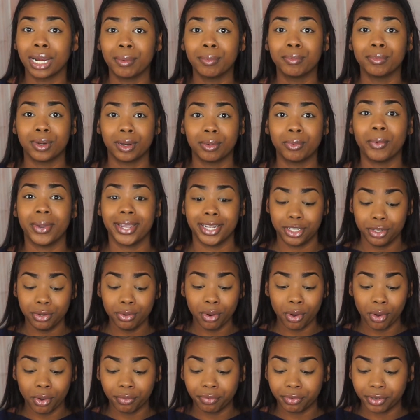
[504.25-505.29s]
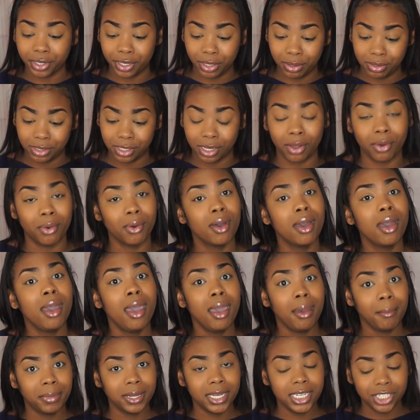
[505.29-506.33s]
I'm way too old for you. So
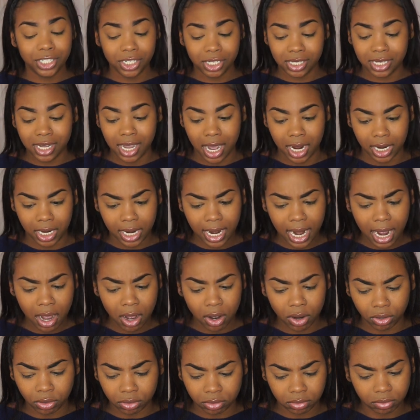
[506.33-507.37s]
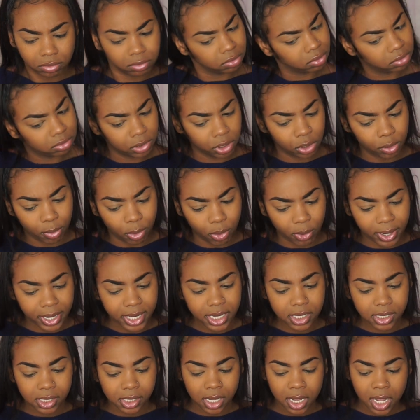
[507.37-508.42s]
please just cut it out, little
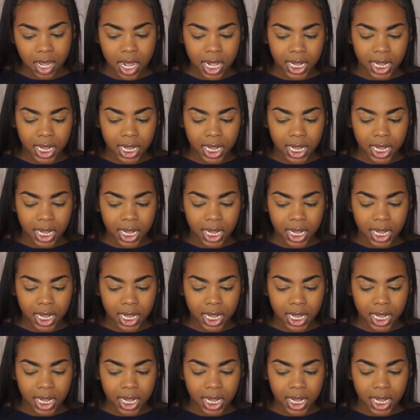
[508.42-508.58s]
boys.